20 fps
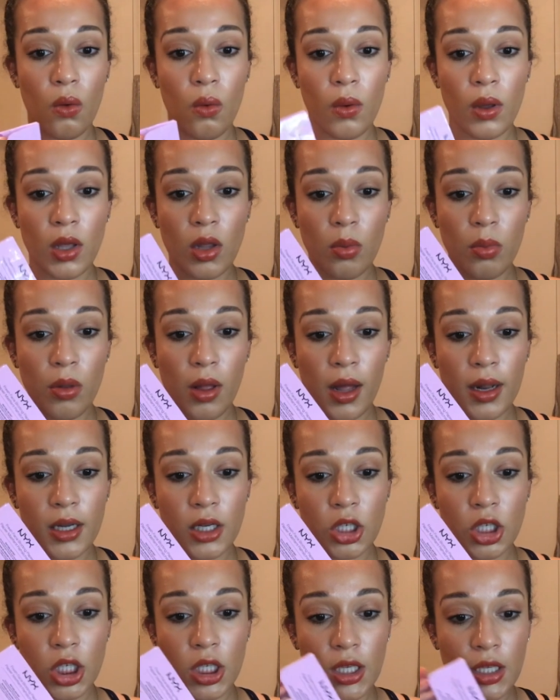oil
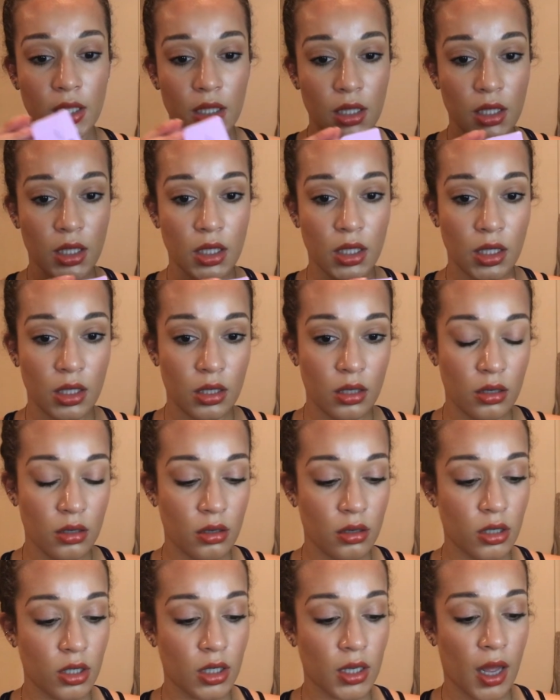blotting sheets,
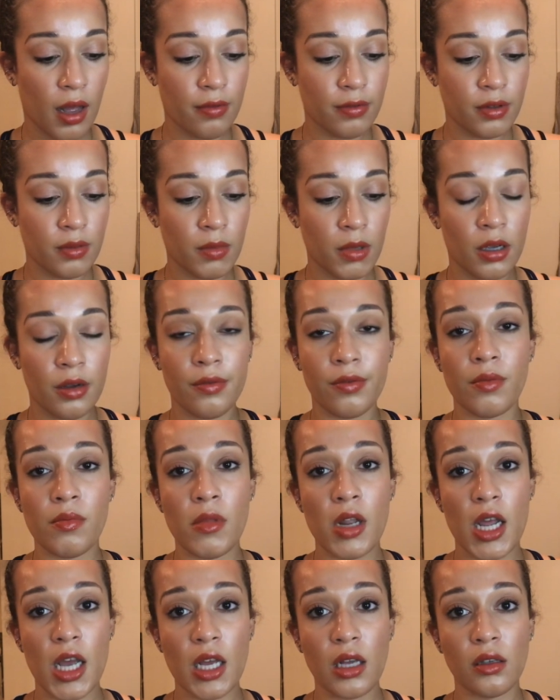just have some here
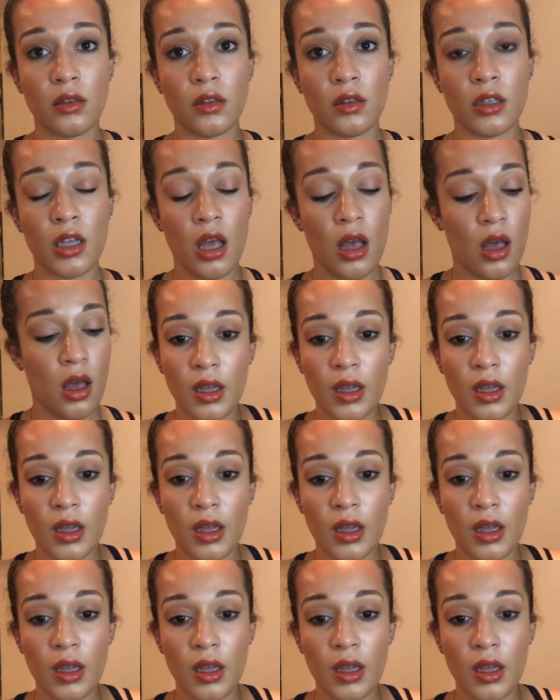from NYX.